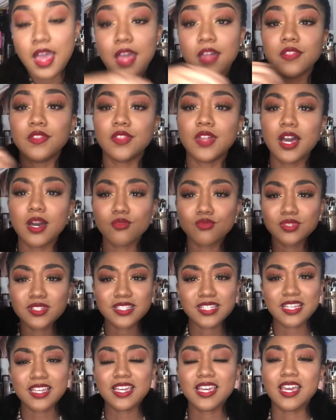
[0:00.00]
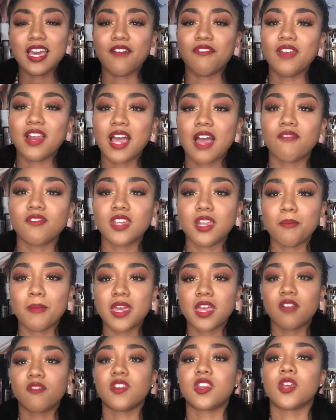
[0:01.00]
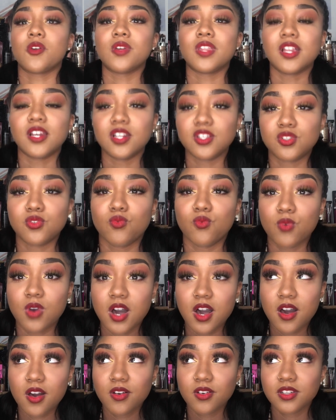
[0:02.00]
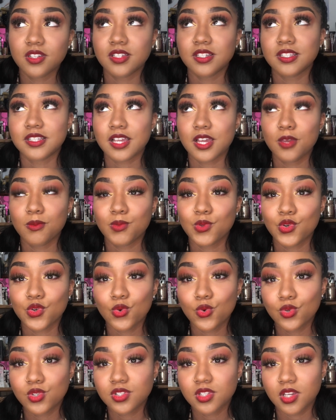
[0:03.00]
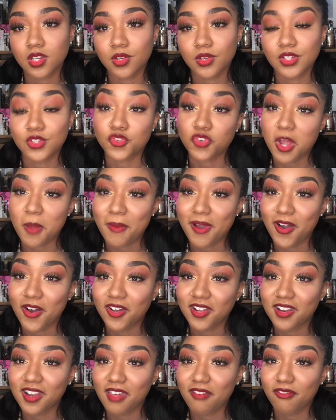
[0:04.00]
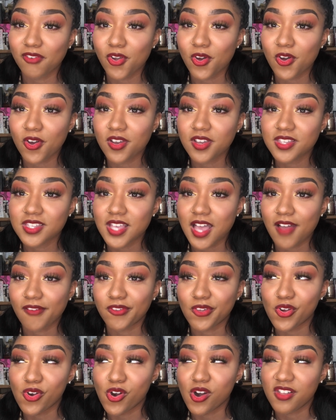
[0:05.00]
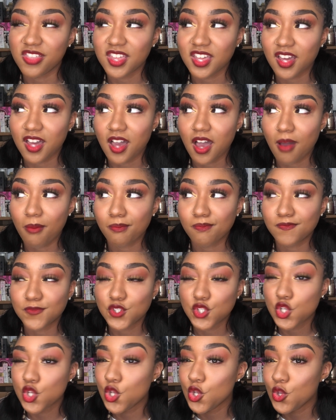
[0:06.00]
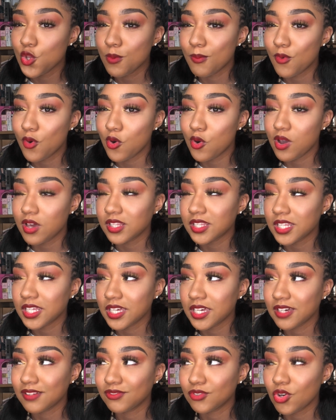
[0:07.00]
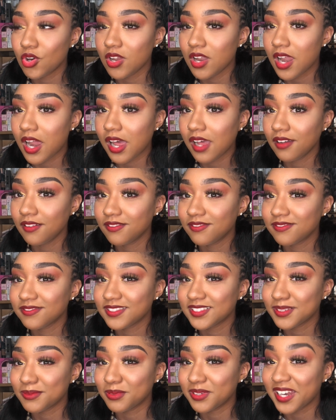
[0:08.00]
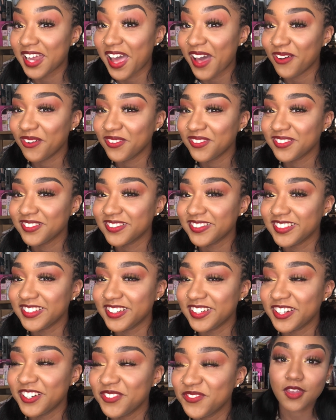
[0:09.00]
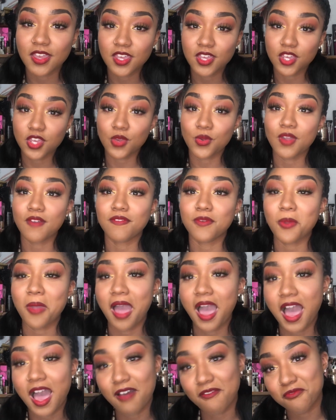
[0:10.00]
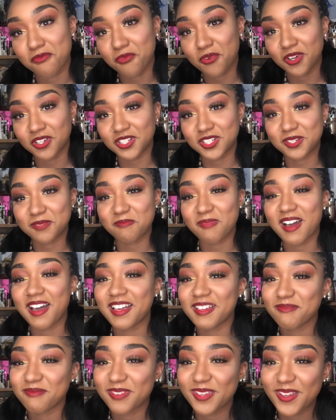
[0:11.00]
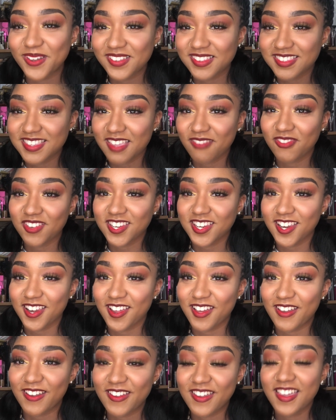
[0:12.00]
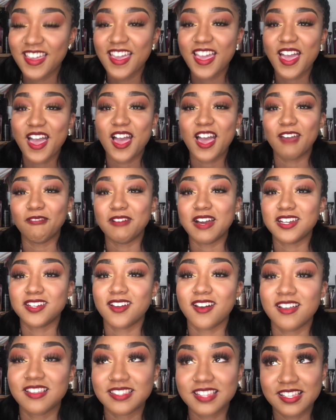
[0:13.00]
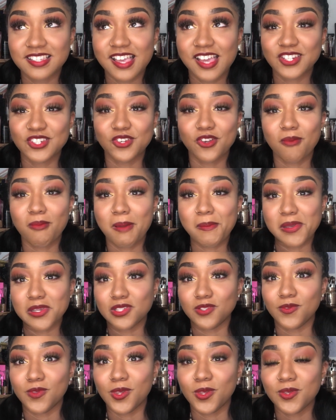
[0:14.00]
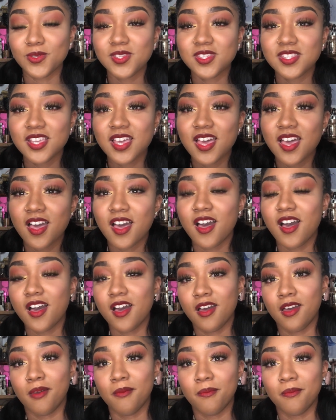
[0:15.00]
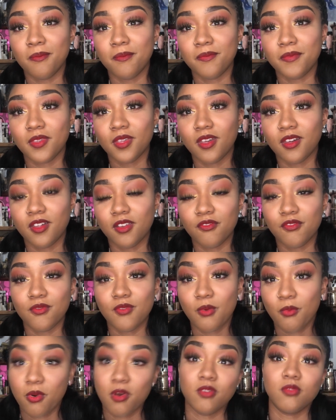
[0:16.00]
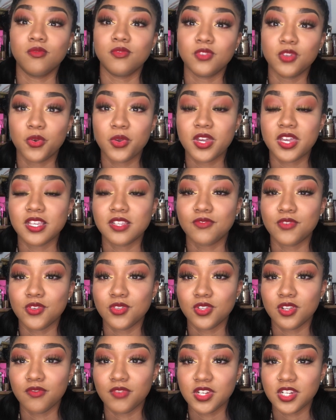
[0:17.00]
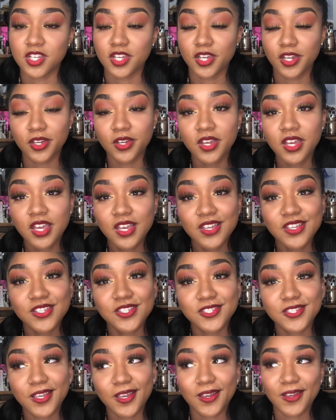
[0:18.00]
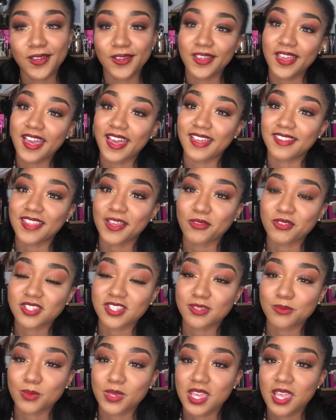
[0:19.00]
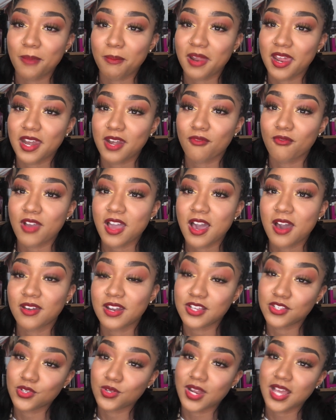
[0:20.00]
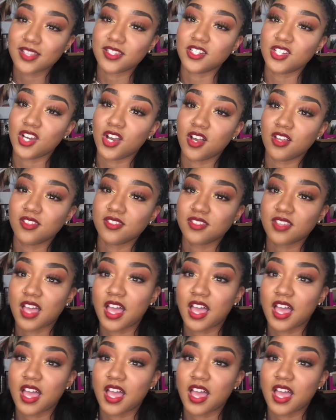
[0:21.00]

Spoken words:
And that was it. I feel like I haven't done a makeup video in a little while, because I hope you're also enjoying my holiday vlogs. I've got, I think, two more I think I've got left to put out. You know, thank you if you have watched my Beyonce video and my dance. That's actually got my most views, well, the quickest views on the video. So yeah, that was just me playing around. I do like to dance.